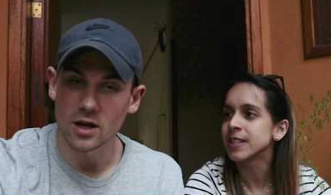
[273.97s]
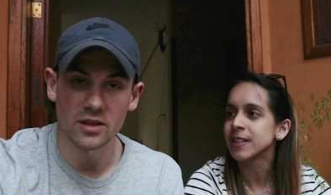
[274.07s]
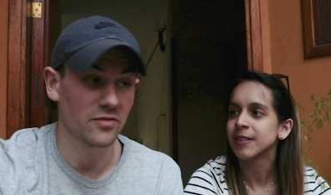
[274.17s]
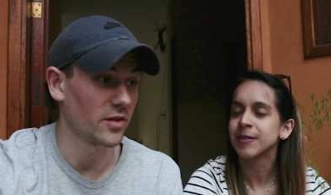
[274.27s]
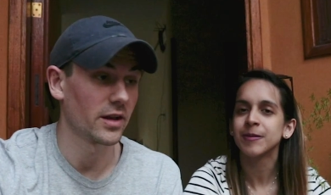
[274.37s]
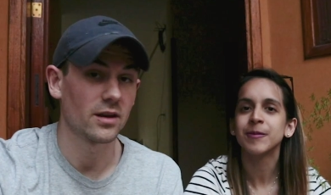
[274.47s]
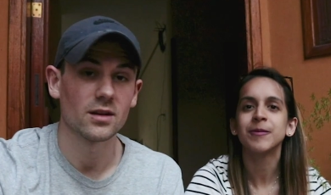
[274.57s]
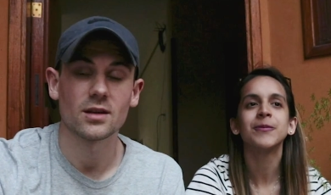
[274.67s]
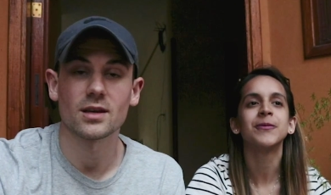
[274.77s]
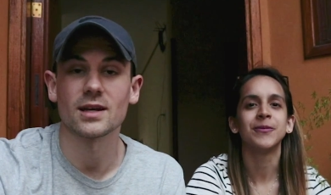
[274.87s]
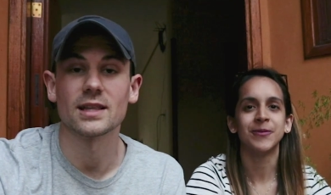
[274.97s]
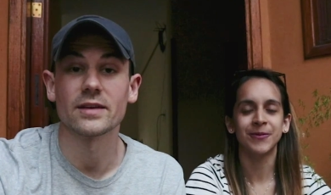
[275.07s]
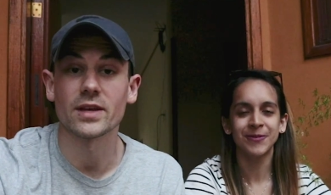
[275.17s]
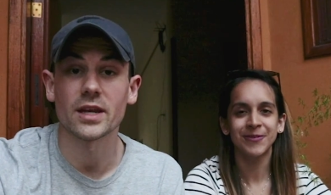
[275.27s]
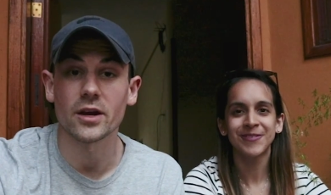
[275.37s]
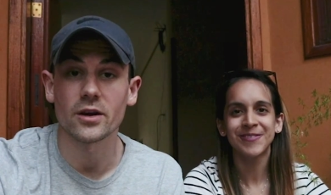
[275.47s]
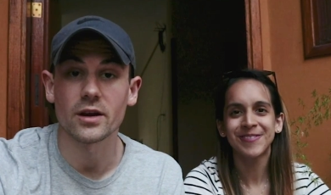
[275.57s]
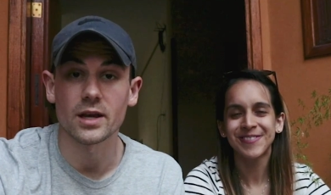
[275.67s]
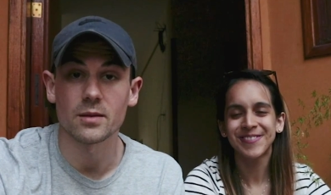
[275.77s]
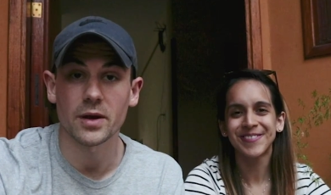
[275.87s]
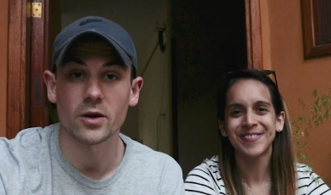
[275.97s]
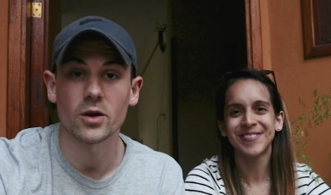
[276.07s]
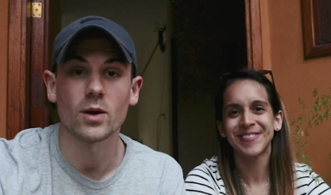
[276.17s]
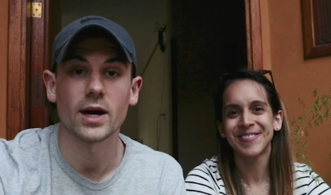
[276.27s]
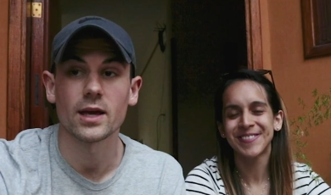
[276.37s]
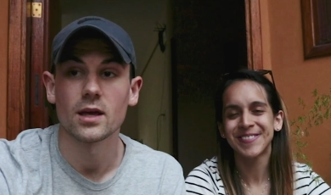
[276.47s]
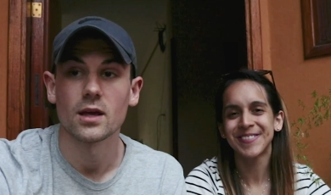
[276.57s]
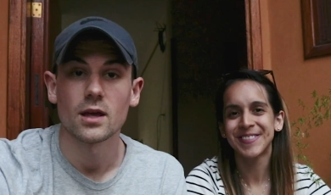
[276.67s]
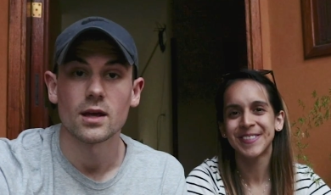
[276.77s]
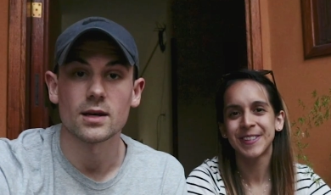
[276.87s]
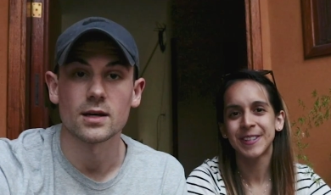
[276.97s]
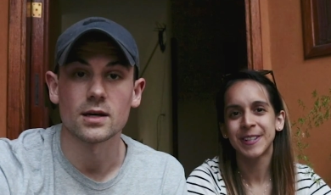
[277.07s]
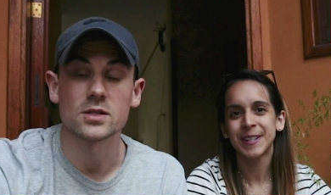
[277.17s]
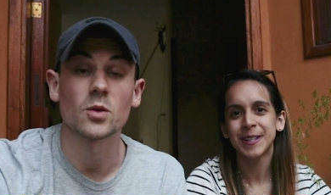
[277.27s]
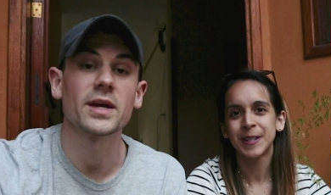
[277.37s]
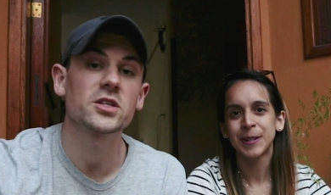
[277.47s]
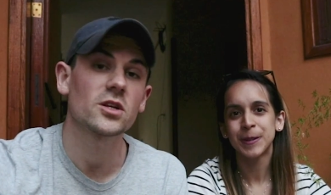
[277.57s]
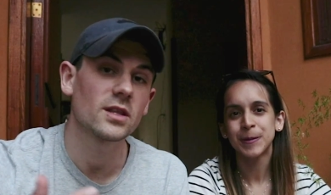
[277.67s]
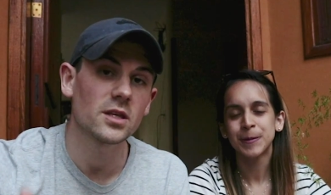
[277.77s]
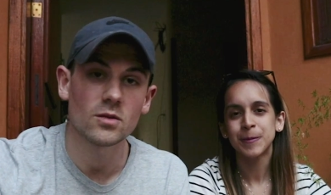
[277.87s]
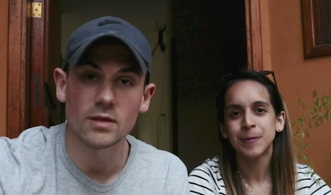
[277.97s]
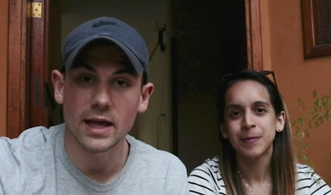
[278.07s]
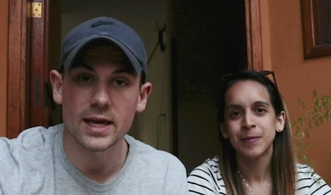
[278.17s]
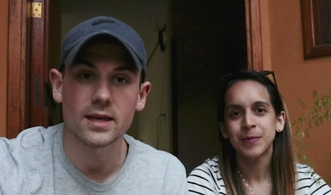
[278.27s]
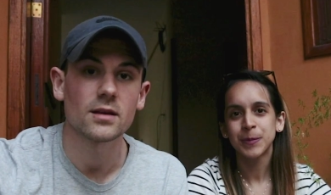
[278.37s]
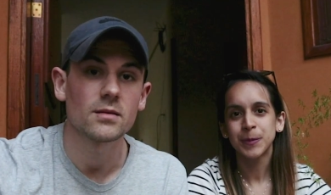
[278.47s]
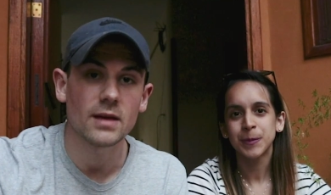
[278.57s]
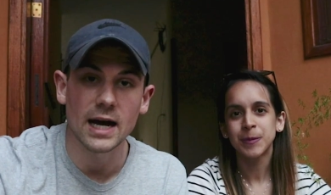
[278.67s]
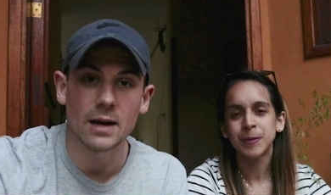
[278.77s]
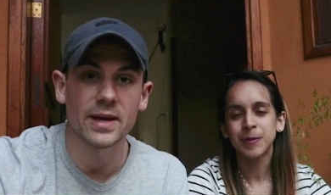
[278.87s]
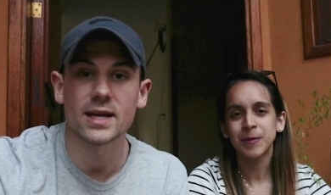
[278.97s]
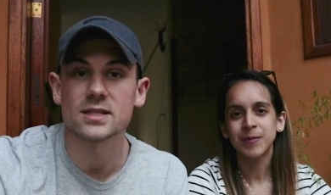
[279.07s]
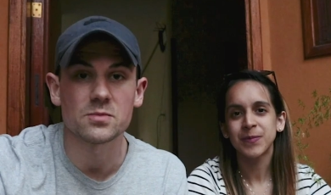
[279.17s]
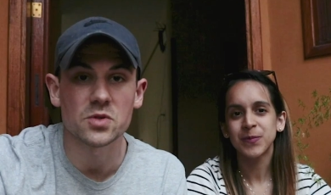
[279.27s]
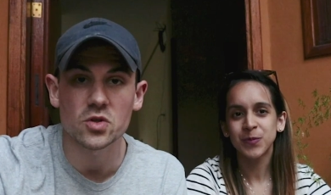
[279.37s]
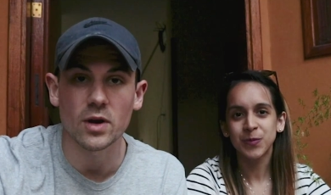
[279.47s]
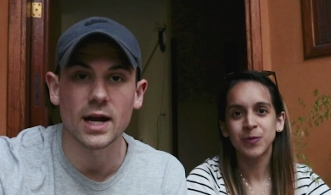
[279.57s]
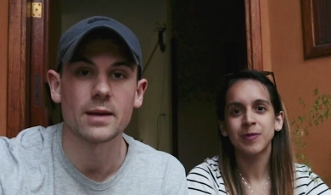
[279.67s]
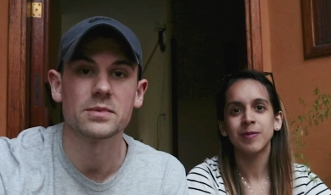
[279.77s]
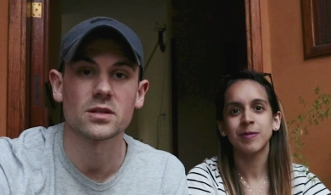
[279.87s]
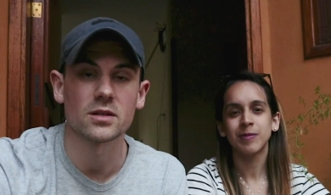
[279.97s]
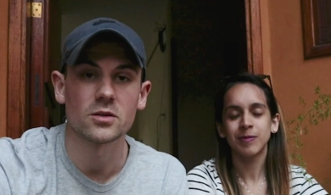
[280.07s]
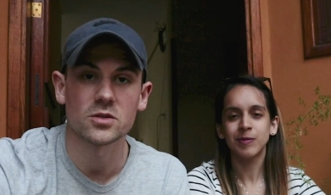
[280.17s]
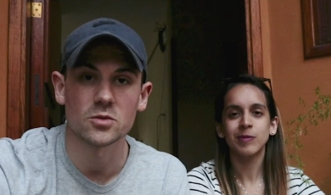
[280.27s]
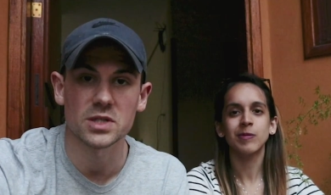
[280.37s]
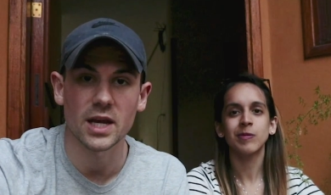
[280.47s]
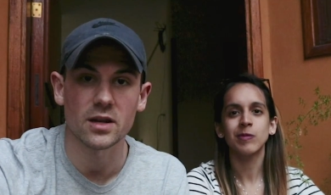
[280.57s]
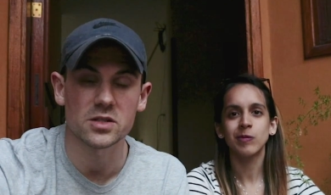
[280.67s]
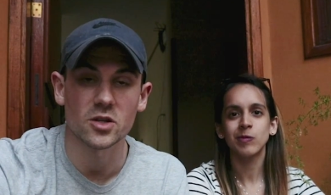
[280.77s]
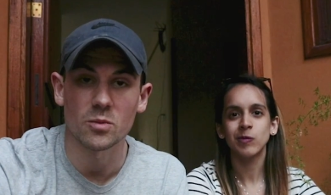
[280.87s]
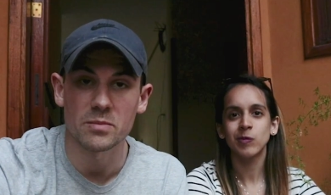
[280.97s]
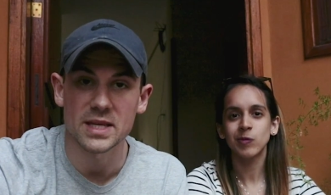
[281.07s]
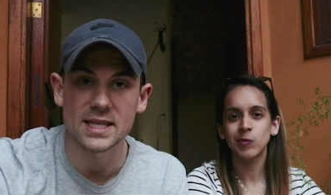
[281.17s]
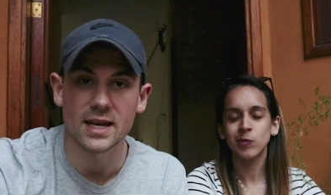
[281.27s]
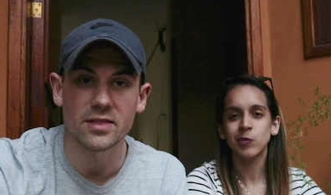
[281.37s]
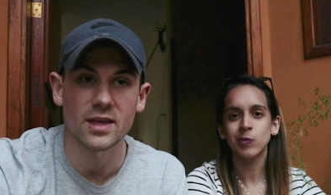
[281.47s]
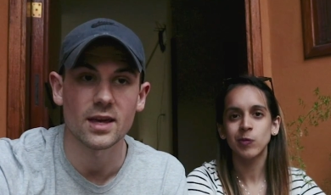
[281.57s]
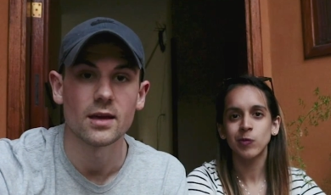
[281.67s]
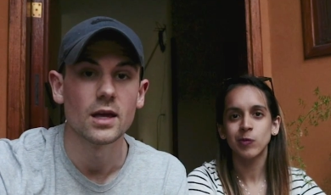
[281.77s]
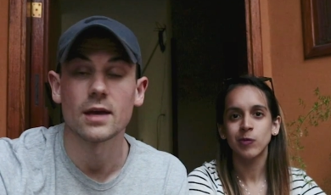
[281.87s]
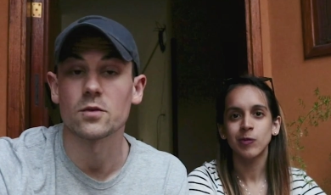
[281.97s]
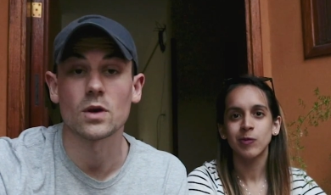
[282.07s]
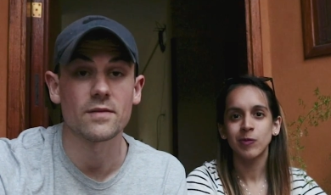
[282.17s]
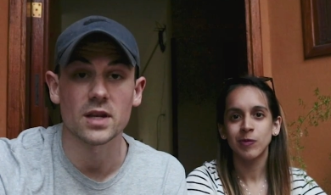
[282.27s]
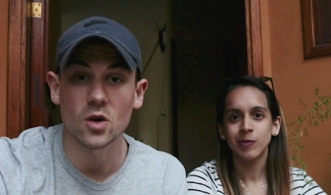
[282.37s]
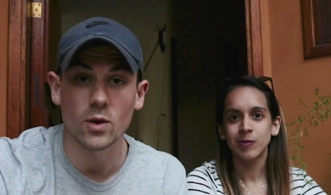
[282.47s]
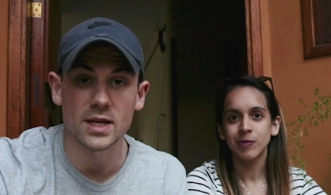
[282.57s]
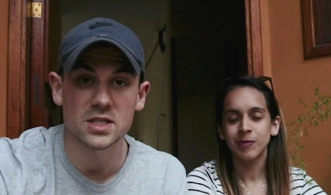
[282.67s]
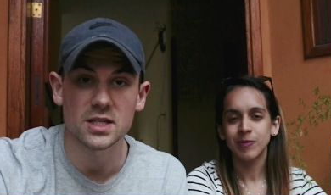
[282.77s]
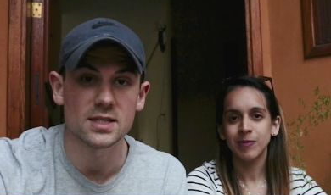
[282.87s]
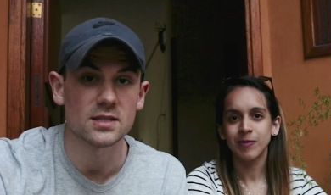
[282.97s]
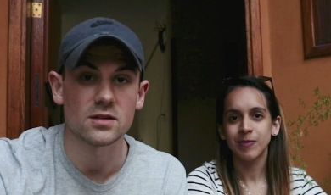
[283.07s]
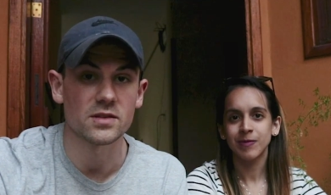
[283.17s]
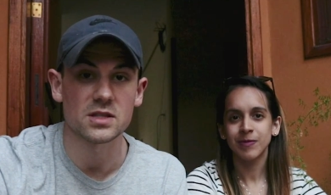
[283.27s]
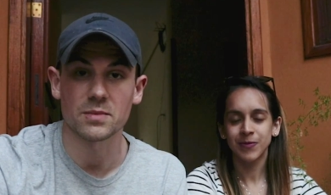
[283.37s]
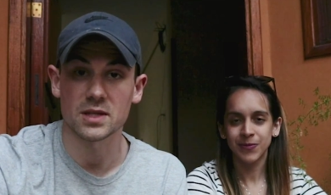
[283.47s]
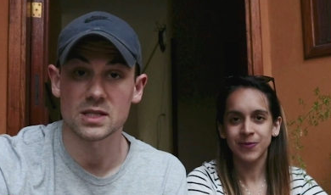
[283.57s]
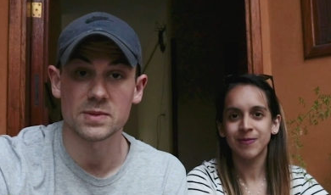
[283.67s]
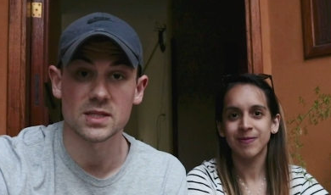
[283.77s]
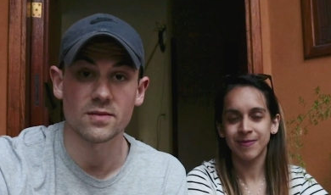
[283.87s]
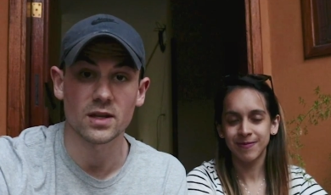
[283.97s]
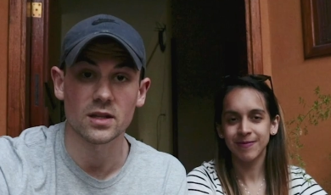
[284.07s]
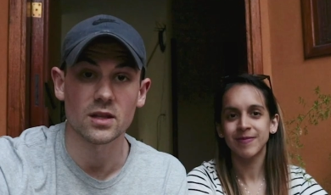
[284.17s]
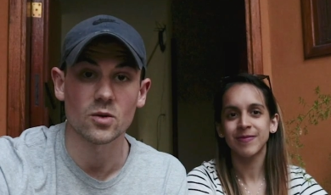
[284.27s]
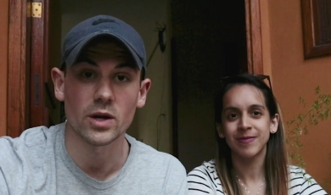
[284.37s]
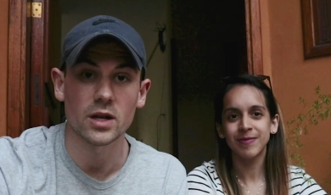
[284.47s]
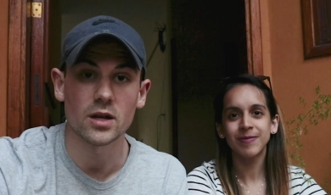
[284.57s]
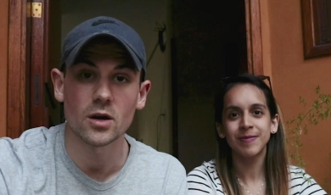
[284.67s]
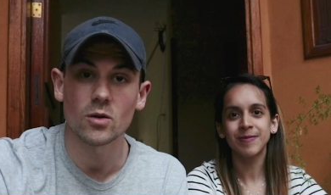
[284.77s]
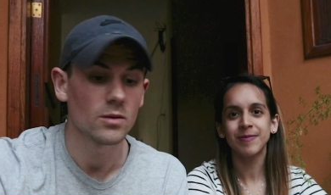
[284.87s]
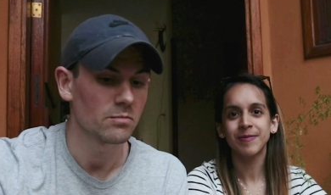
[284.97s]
Speaker 1: all the fun, uh, living here in Paraguay. Uh, so make sure that you like, comment, subscribe to the YouTube channel so you don't miss anything. If you have any questions or there's something specifically that you want to know,